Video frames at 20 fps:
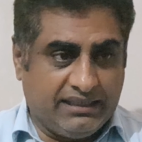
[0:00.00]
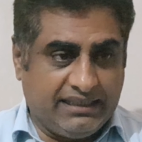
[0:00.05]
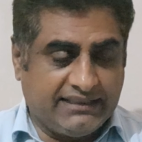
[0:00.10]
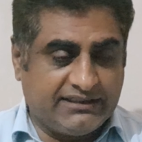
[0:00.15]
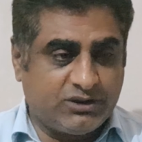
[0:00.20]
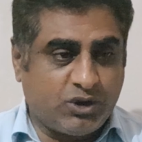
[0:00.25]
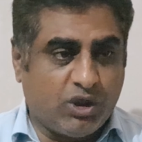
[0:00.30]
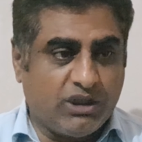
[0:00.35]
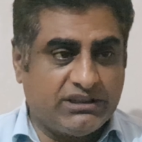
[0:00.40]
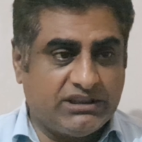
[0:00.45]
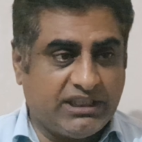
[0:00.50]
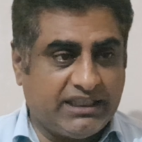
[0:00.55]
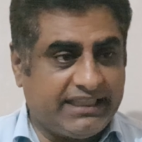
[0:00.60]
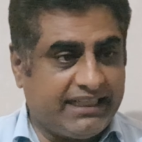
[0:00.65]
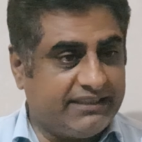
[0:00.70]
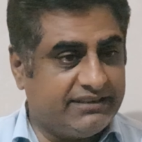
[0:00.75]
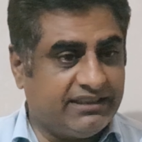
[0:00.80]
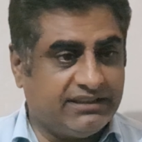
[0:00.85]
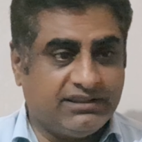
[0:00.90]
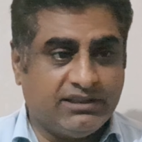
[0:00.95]
Let's
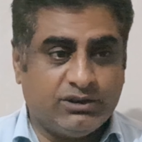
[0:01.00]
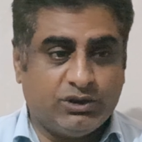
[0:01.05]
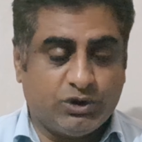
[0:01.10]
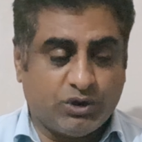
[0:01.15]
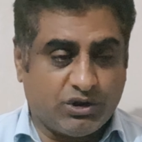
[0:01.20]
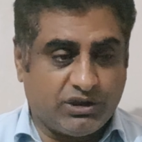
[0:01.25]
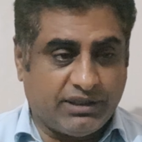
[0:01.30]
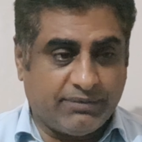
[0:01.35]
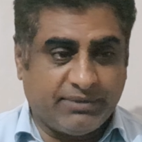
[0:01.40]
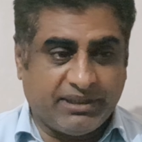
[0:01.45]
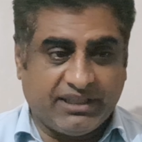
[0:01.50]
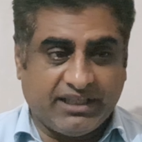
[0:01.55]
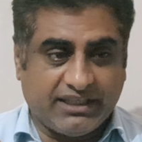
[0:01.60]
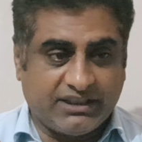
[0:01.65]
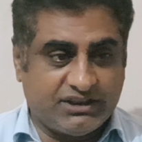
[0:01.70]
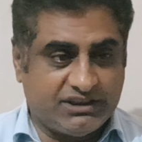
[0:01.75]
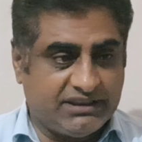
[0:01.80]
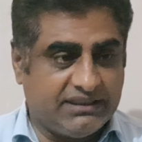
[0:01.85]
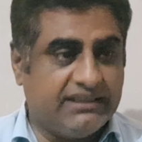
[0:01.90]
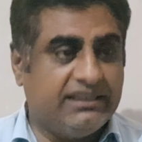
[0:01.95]
contrast this short-term
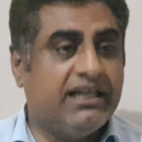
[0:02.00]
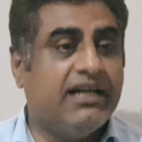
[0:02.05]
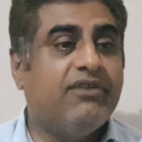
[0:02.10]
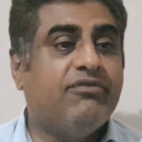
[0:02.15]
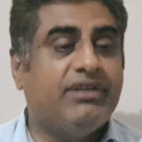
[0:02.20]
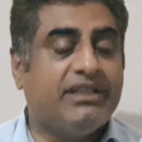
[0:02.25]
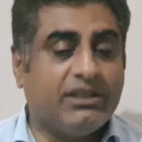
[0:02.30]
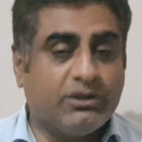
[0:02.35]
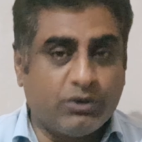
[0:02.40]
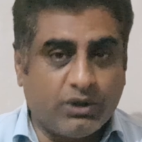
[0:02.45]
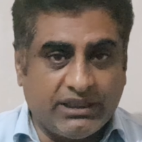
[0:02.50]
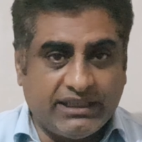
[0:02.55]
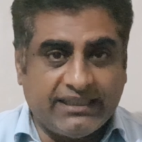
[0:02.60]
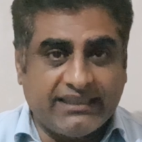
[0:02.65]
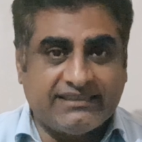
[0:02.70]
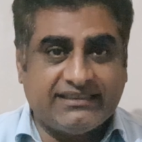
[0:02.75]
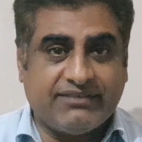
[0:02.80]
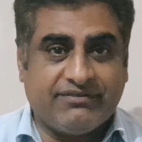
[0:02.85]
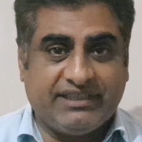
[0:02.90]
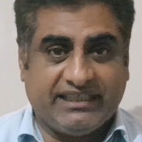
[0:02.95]
deduction with the
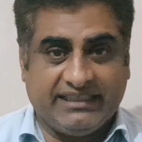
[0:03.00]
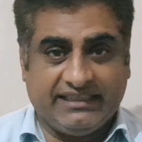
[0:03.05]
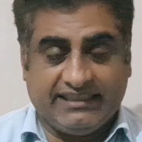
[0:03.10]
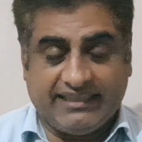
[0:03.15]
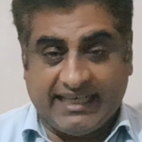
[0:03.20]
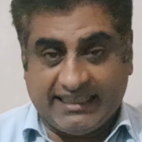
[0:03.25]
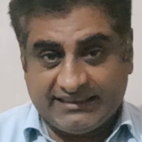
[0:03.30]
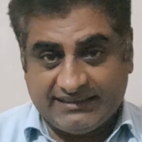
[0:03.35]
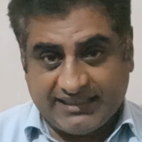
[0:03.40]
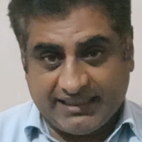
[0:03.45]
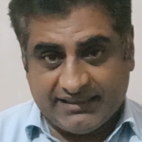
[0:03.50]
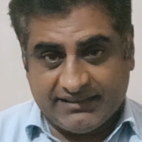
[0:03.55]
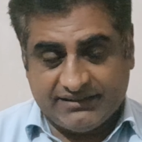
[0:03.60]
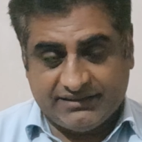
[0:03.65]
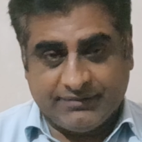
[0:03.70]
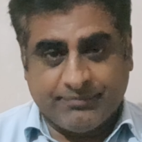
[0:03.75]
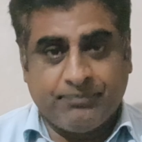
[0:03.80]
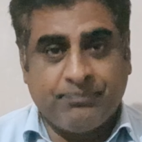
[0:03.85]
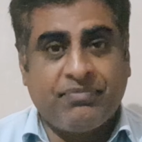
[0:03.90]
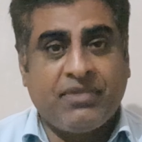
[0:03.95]
2017 tax
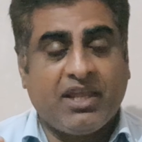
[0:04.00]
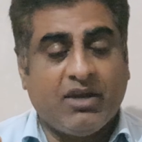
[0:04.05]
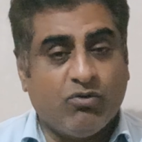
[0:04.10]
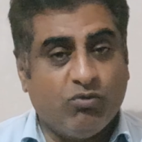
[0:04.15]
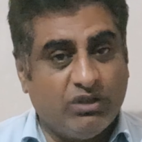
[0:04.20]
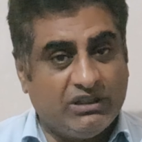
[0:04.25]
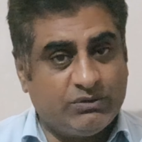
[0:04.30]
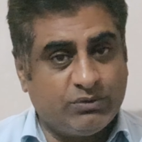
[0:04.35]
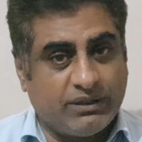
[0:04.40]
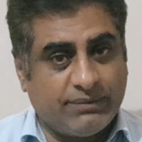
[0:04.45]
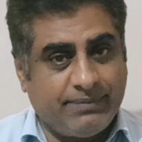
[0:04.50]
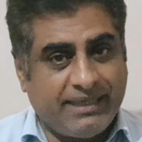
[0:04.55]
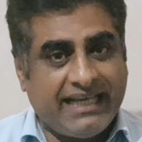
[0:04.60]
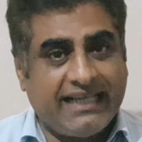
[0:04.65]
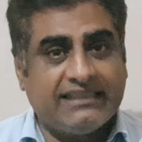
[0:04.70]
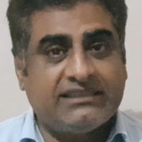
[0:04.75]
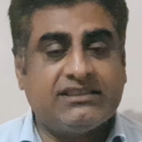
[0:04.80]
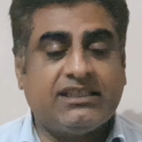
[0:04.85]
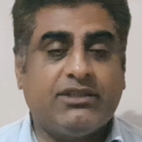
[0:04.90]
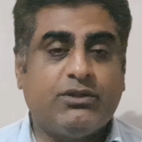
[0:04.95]
cuts, which were
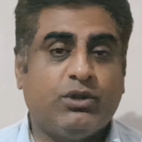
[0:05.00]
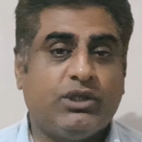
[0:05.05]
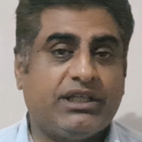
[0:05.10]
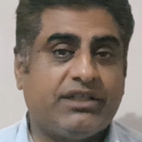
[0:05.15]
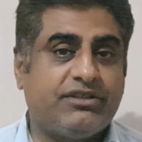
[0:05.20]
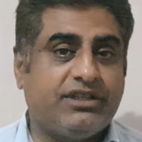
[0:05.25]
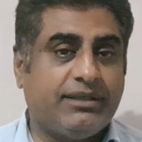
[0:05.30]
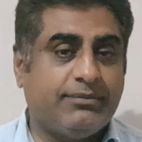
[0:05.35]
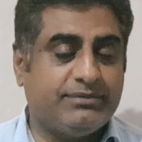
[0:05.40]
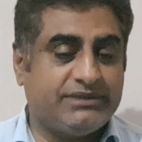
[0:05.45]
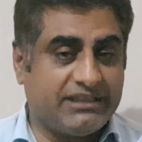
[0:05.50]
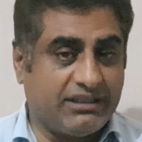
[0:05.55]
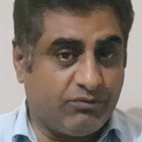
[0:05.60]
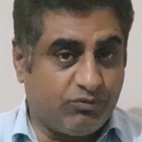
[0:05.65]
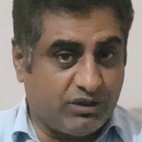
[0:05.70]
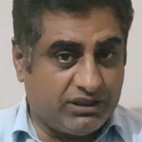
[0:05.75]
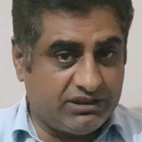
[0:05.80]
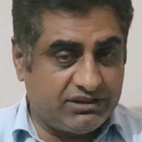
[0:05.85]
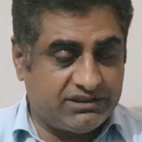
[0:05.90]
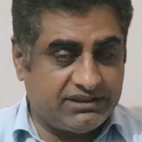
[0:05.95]
passed during Trump's
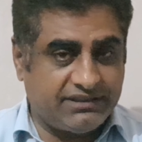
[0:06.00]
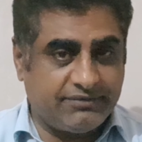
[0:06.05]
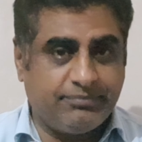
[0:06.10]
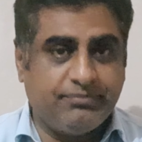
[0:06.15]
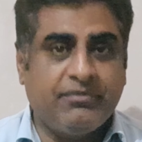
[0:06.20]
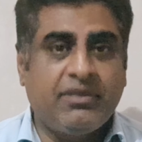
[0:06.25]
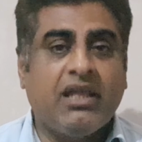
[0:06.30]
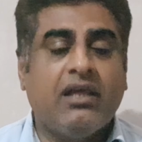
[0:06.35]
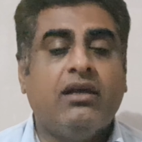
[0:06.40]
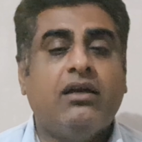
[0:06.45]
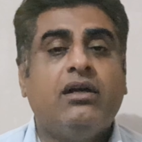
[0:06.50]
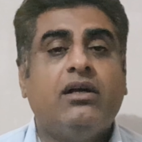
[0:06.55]
first term.